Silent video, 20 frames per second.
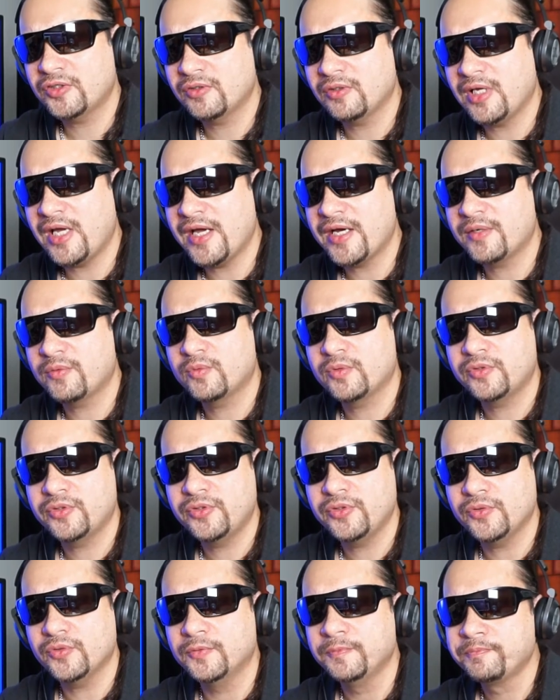liar will
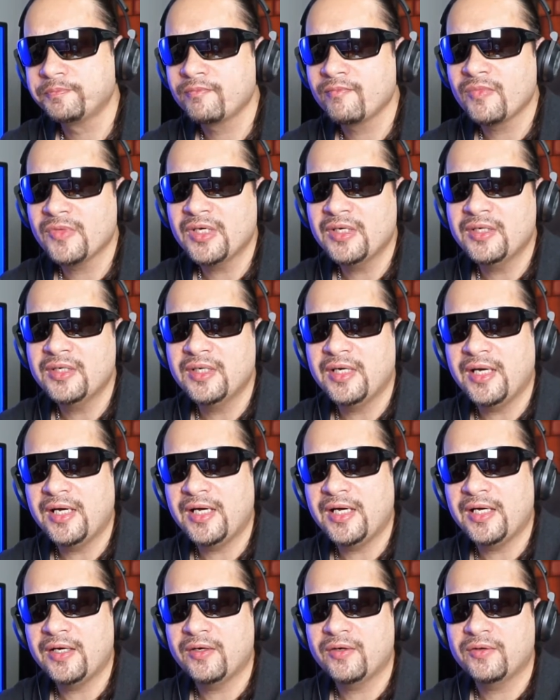do.
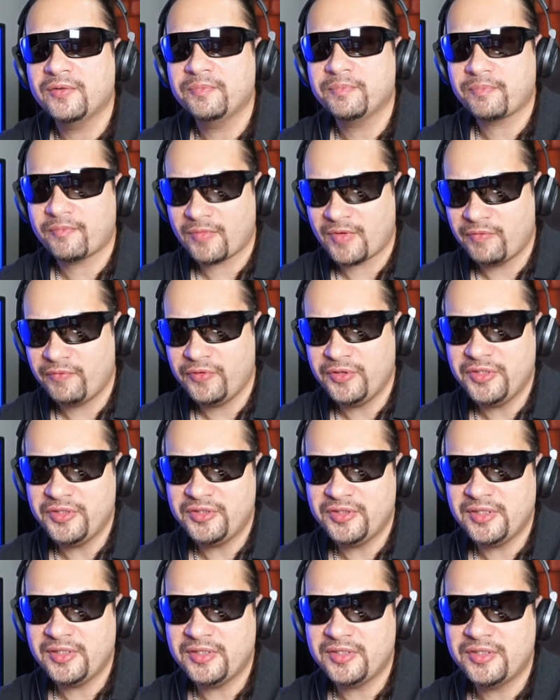For
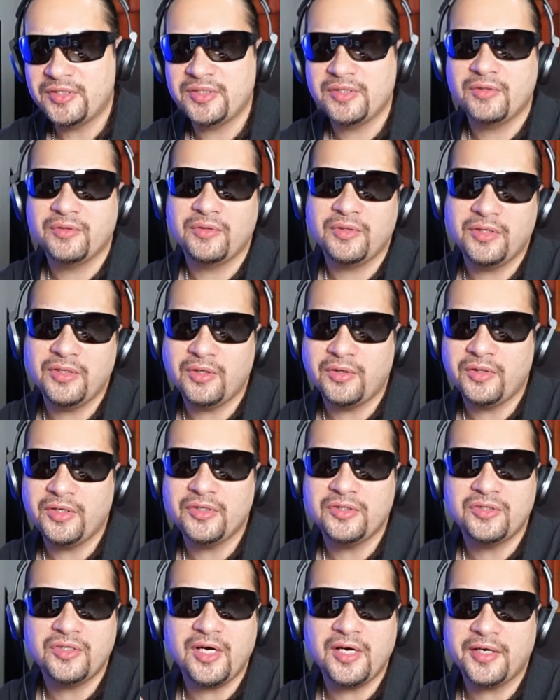instance,
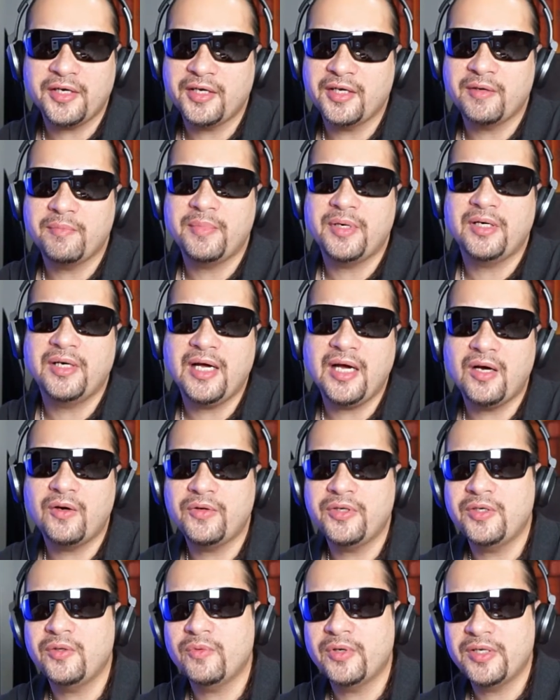he's talking about how
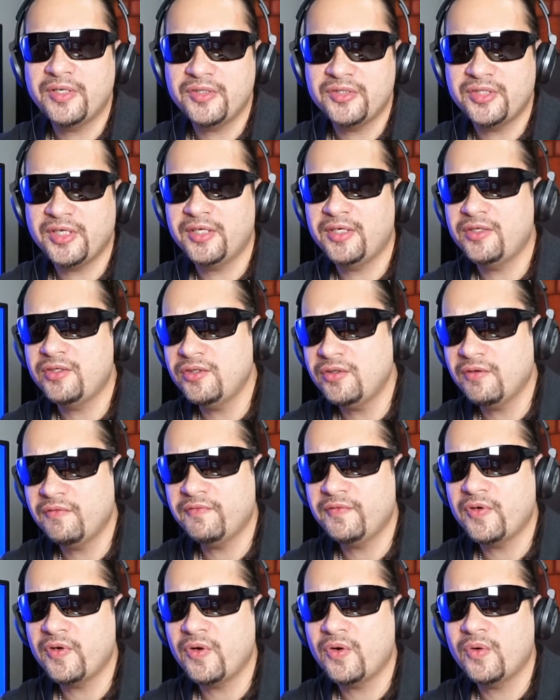he went inside a
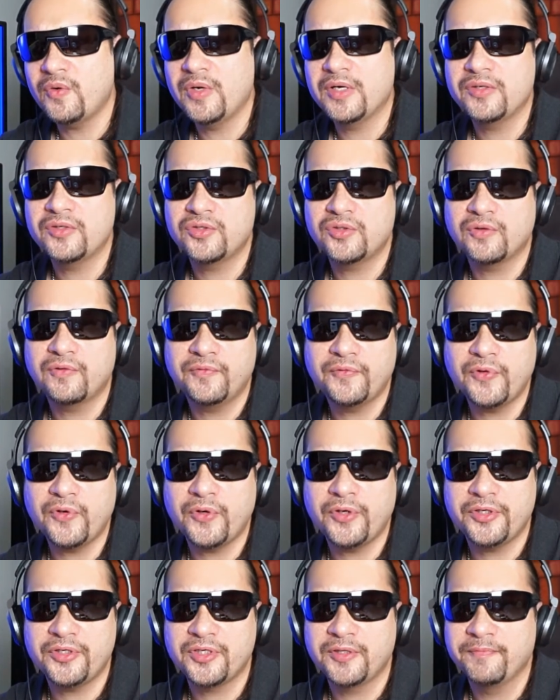UFO and so
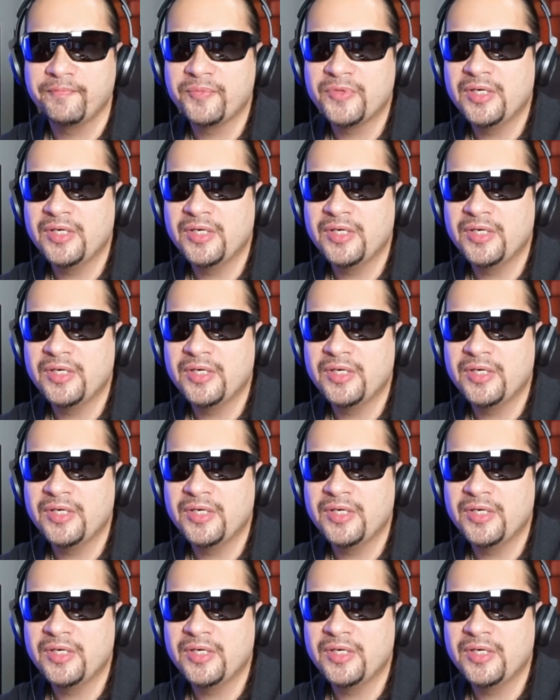forth,